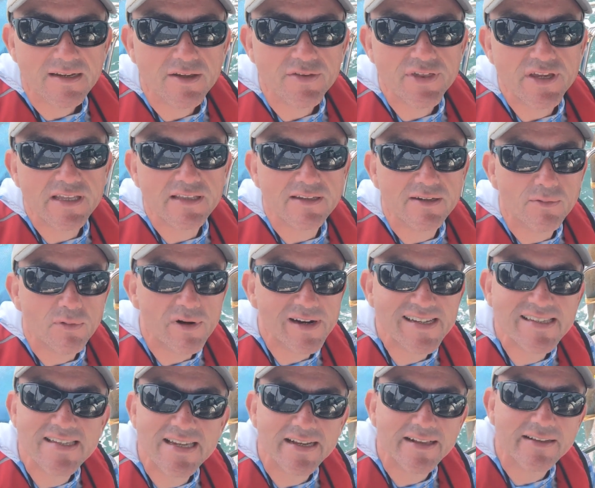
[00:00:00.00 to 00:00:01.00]
nothing that
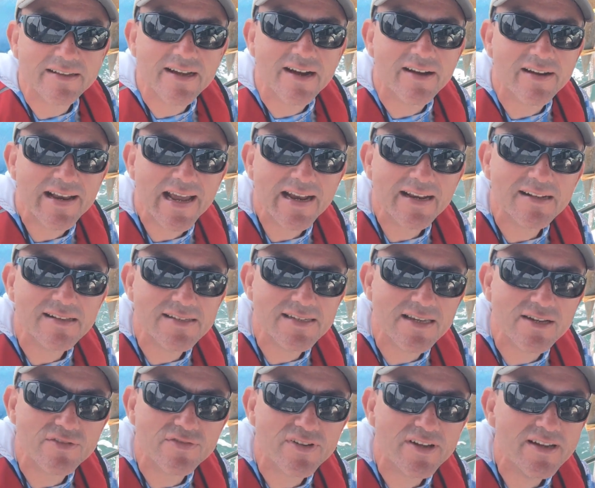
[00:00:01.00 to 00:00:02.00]
Whitetail can't handle
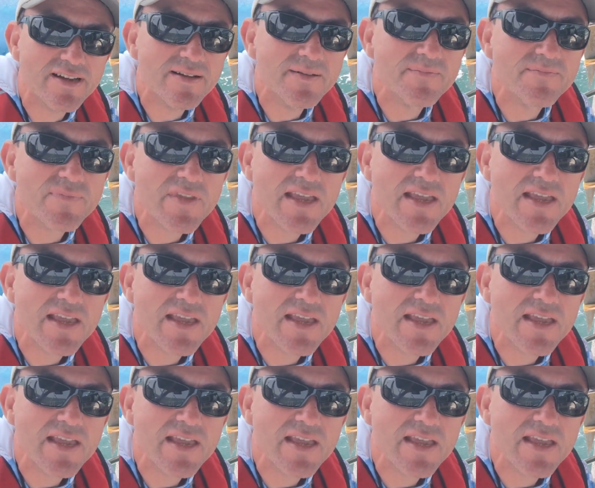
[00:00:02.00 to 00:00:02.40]
so far.